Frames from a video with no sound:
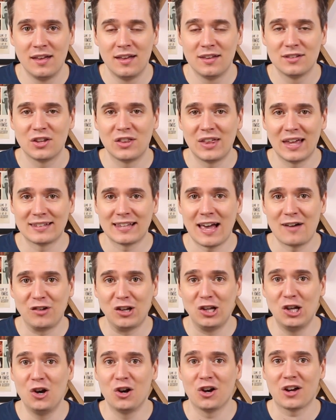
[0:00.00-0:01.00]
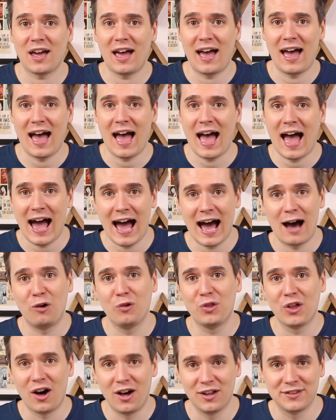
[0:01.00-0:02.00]
So let's have a look at how
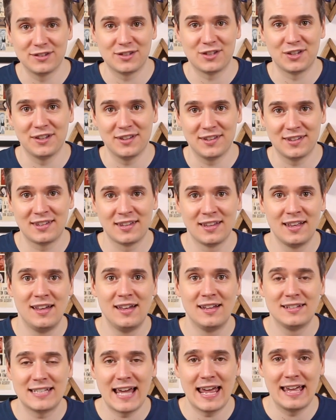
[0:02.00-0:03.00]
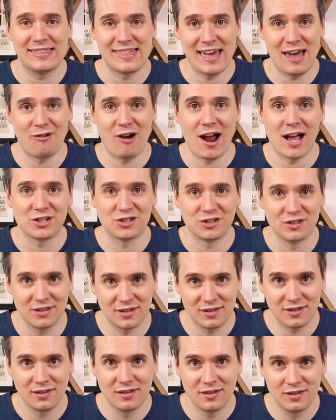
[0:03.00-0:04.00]
the hunters take their
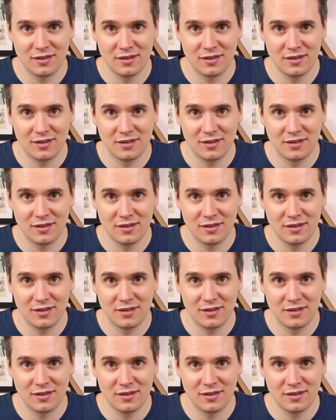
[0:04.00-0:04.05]
actions.